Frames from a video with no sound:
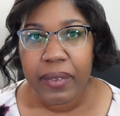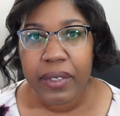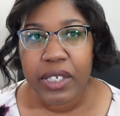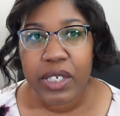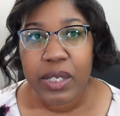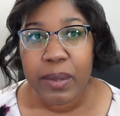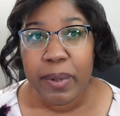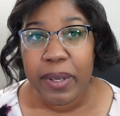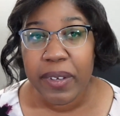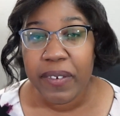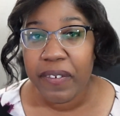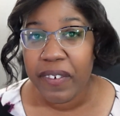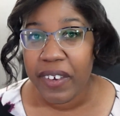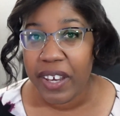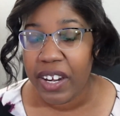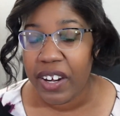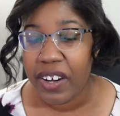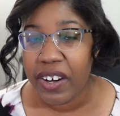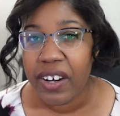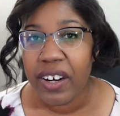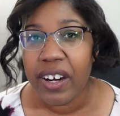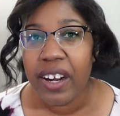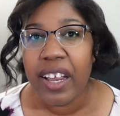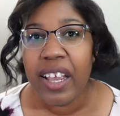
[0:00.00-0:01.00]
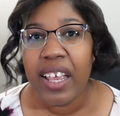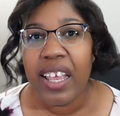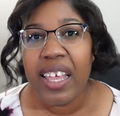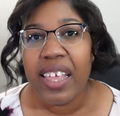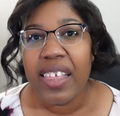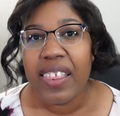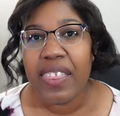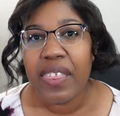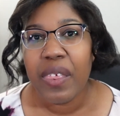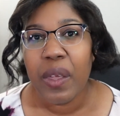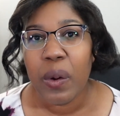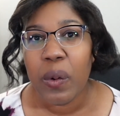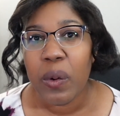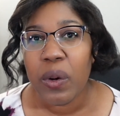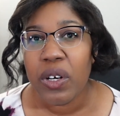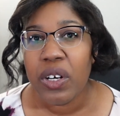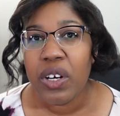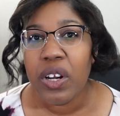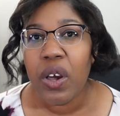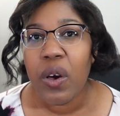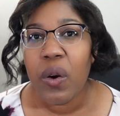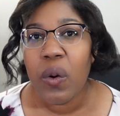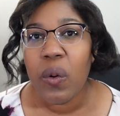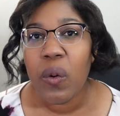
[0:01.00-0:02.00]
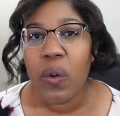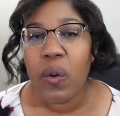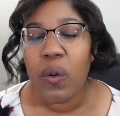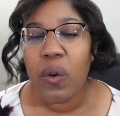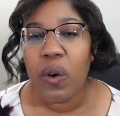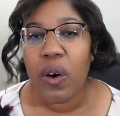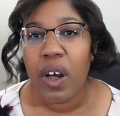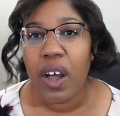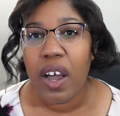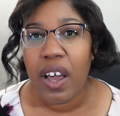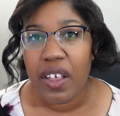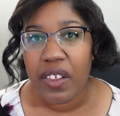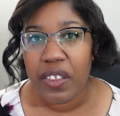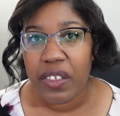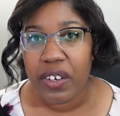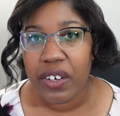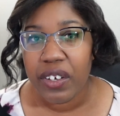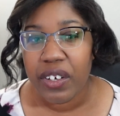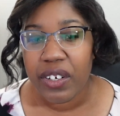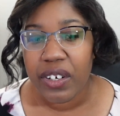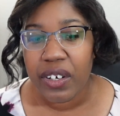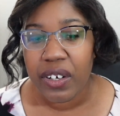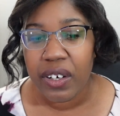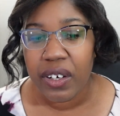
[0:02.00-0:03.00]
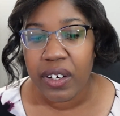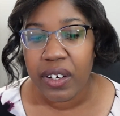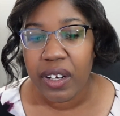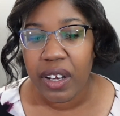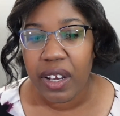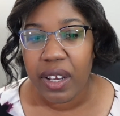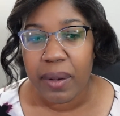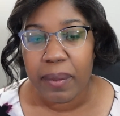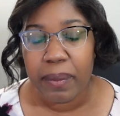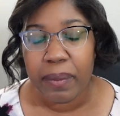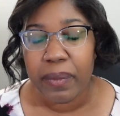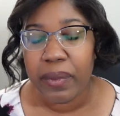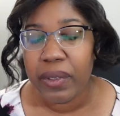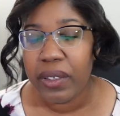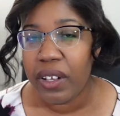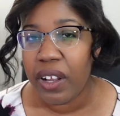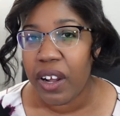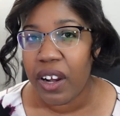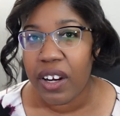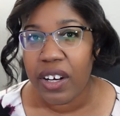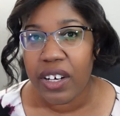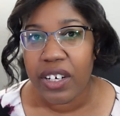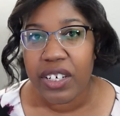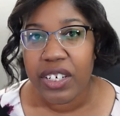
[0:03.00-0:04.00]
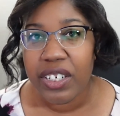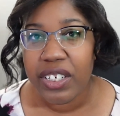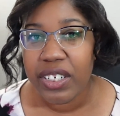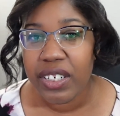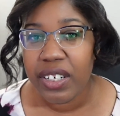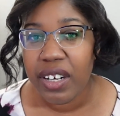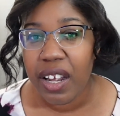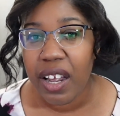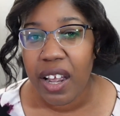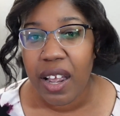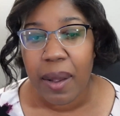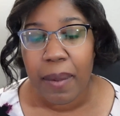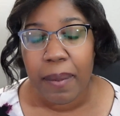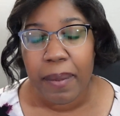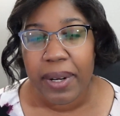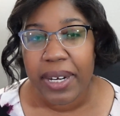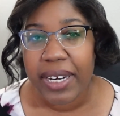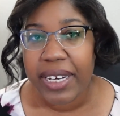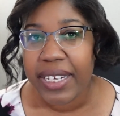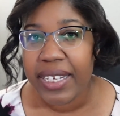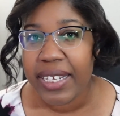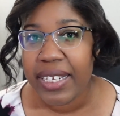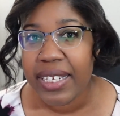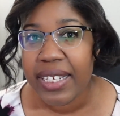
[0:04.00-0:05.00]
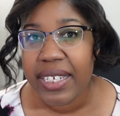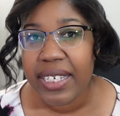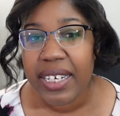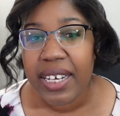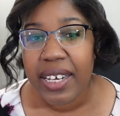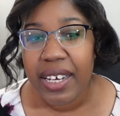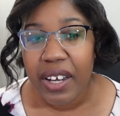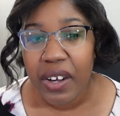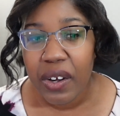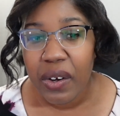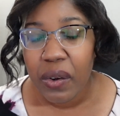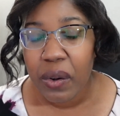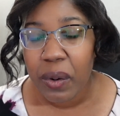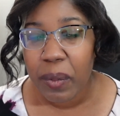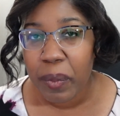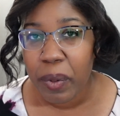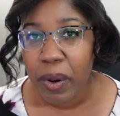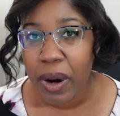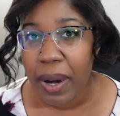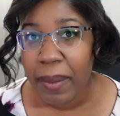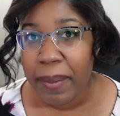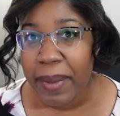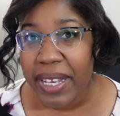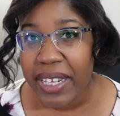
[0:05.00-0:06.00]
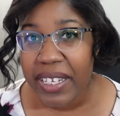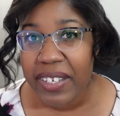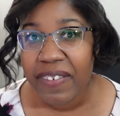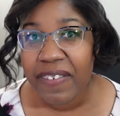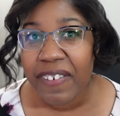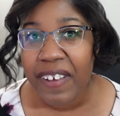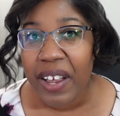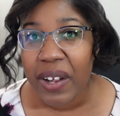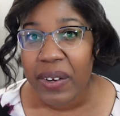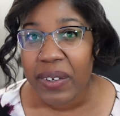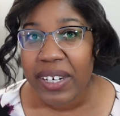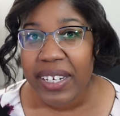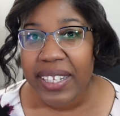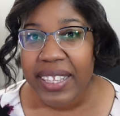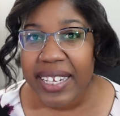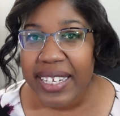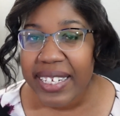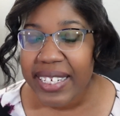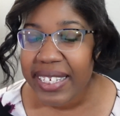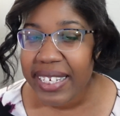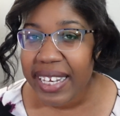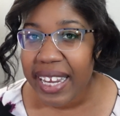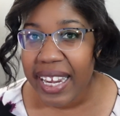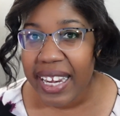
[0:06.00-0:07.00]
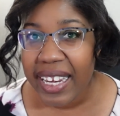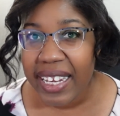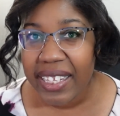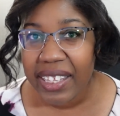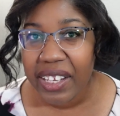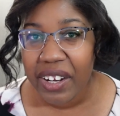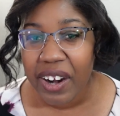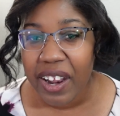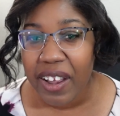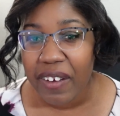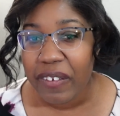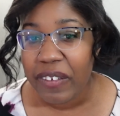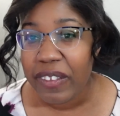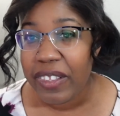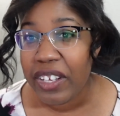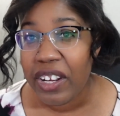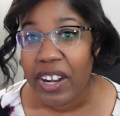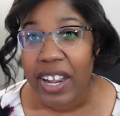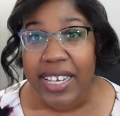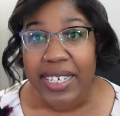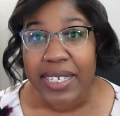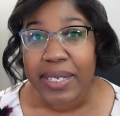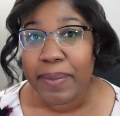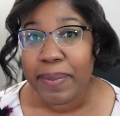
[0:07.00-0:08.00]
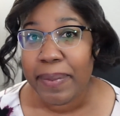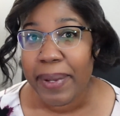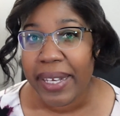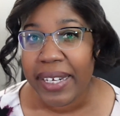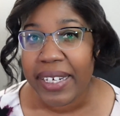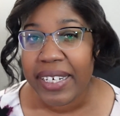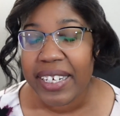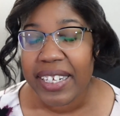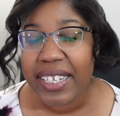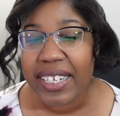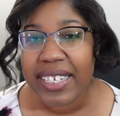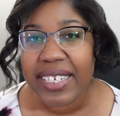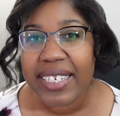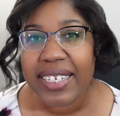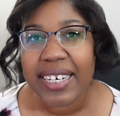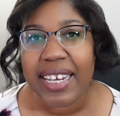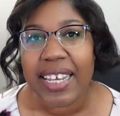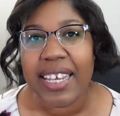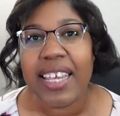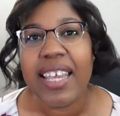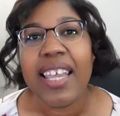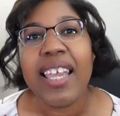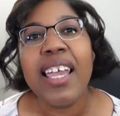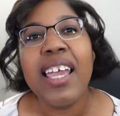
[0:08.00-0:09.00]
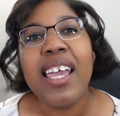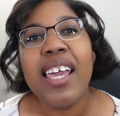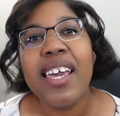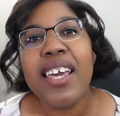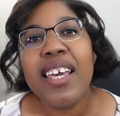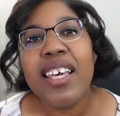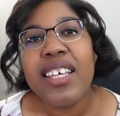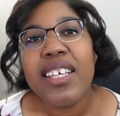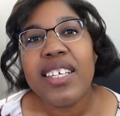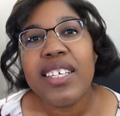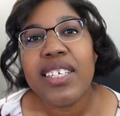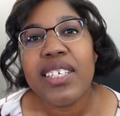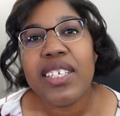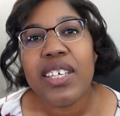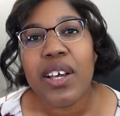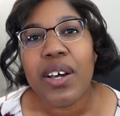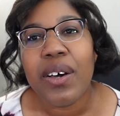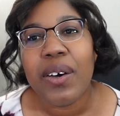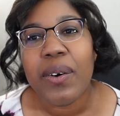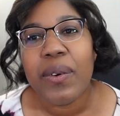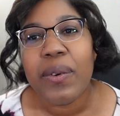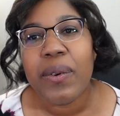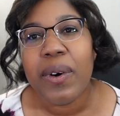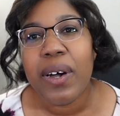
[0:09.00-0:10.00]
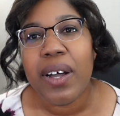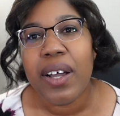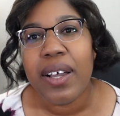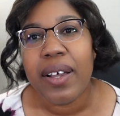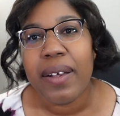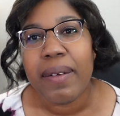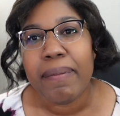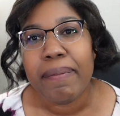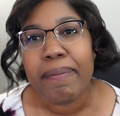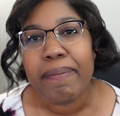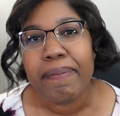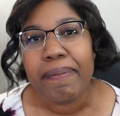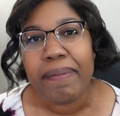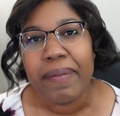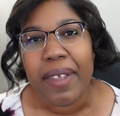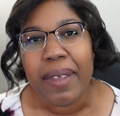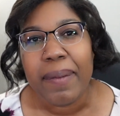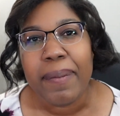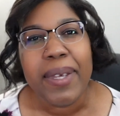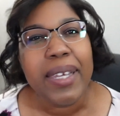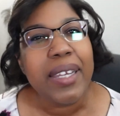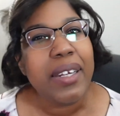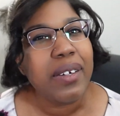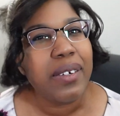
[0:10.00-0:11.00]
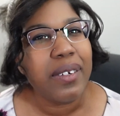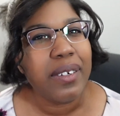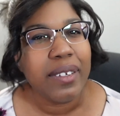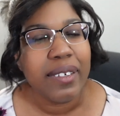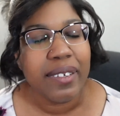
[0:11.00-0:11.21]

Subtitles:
to be fair, there were no other large hominins or primates found at that site. There hasn't been to this day. So, I mean,